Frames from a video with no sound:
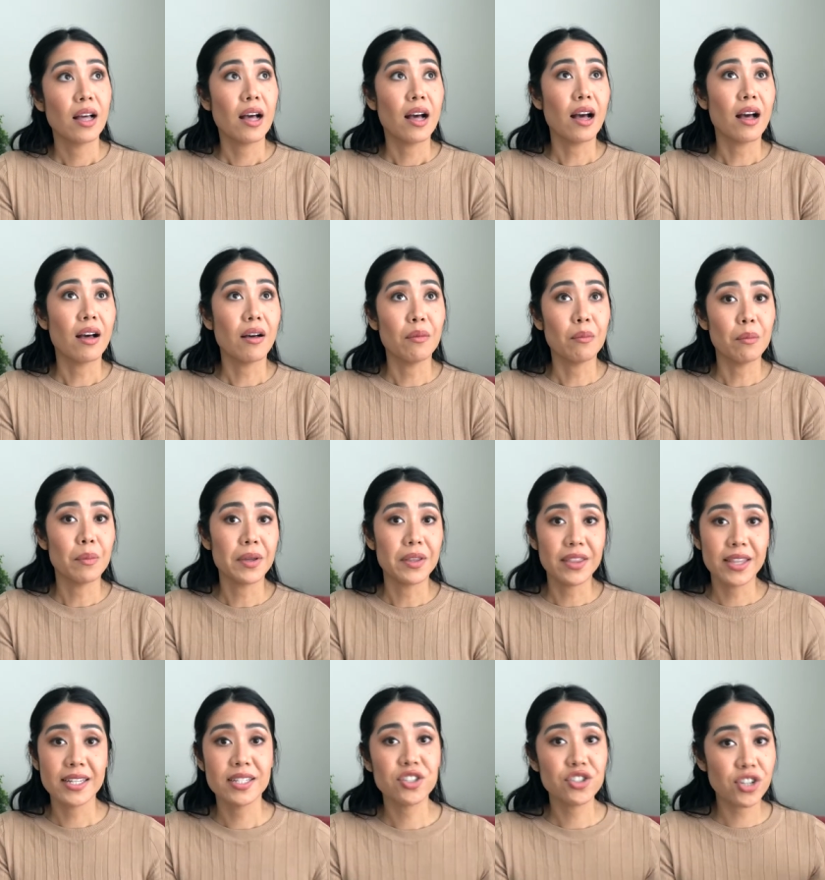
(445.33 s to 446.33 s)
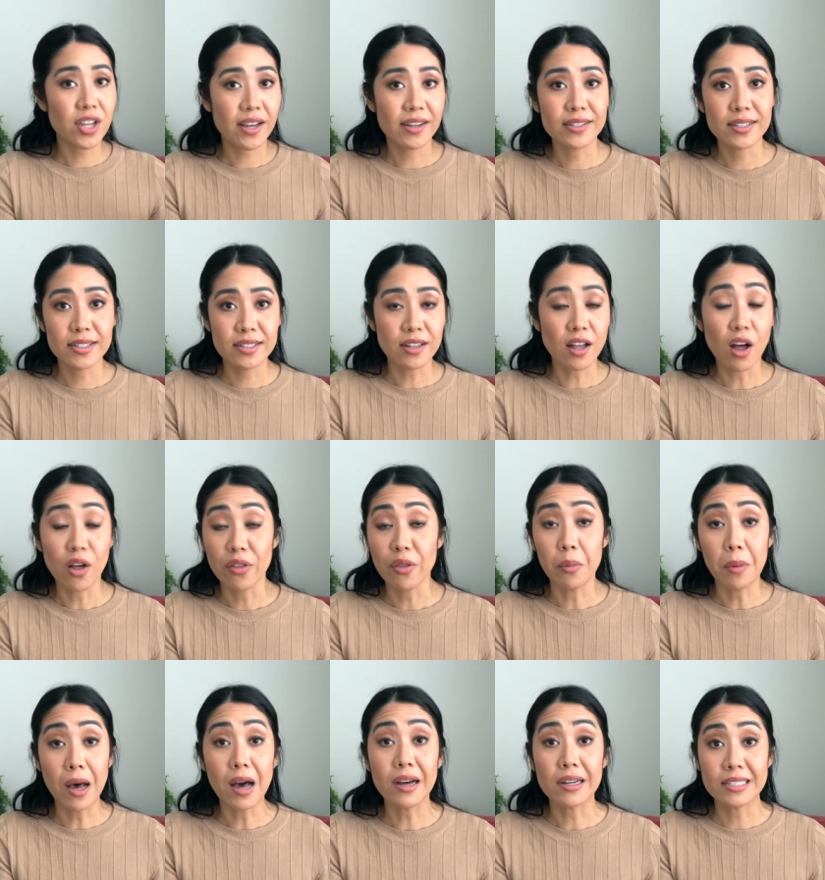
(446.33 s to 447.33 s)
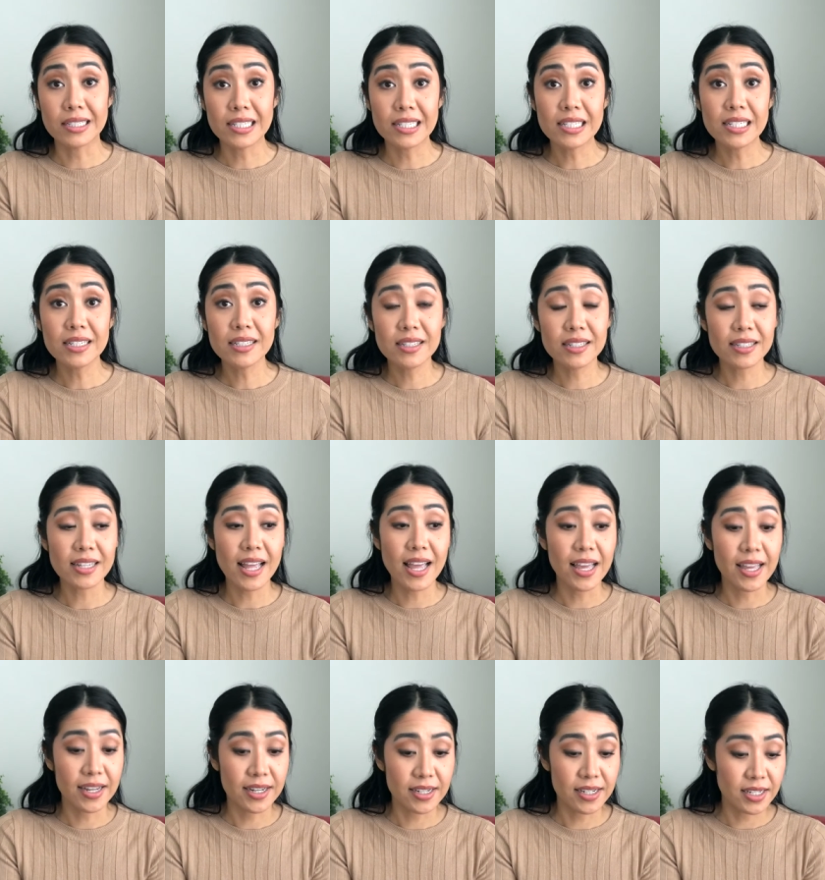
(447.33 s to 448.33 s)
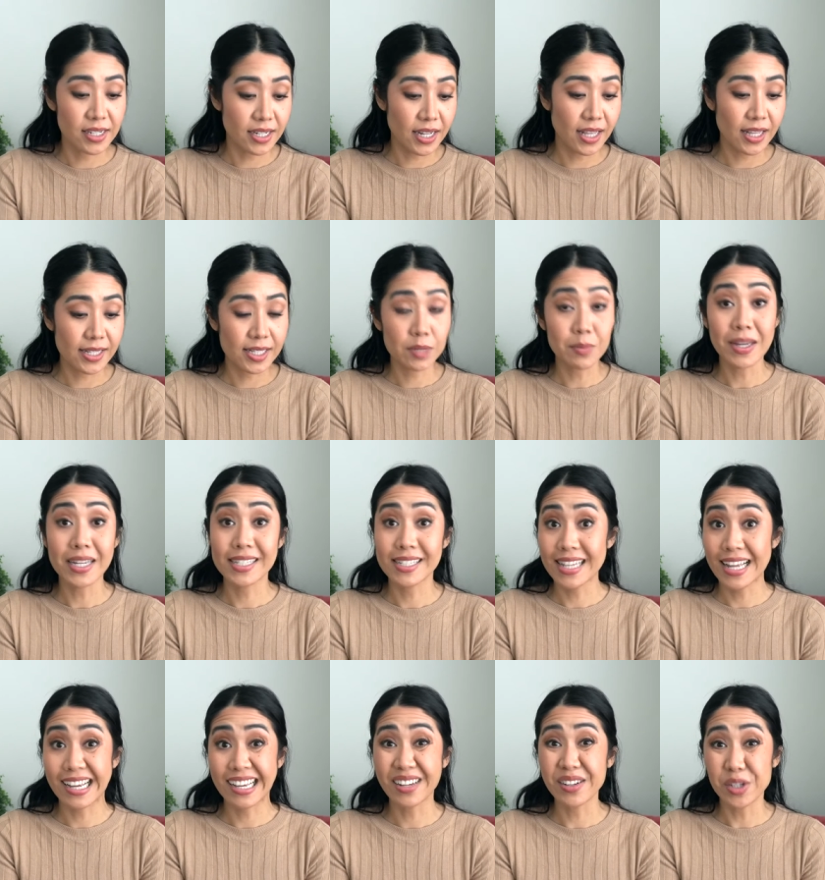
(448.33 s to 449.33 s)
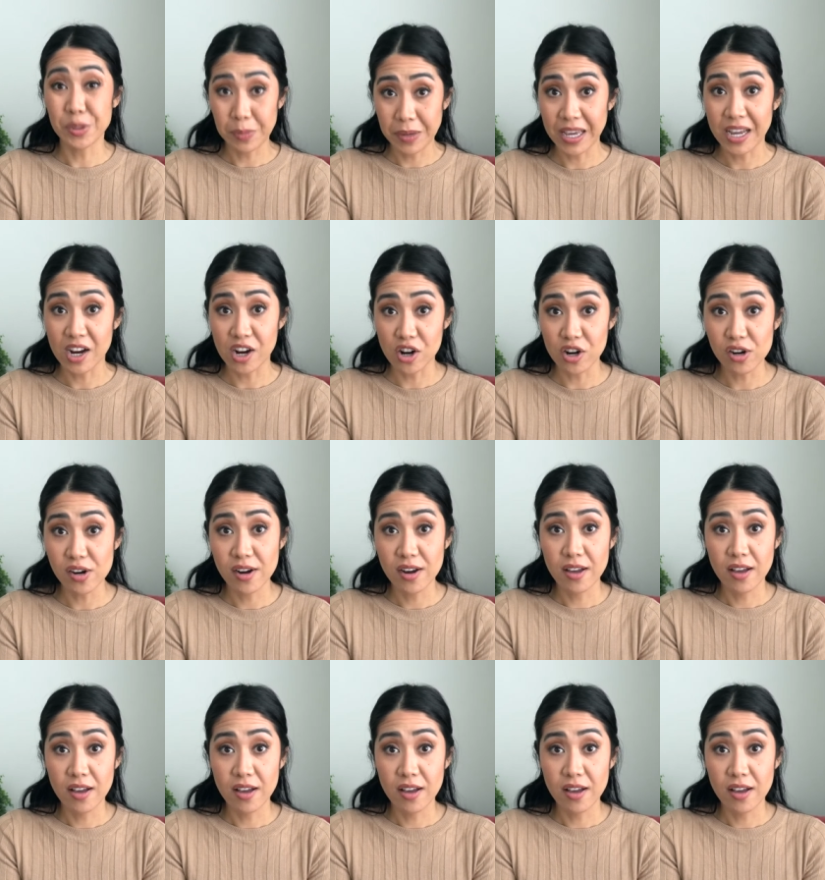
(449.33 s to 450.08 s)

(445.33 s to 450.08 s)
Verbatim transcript: Um, but this checks all the boxes and it's my second pair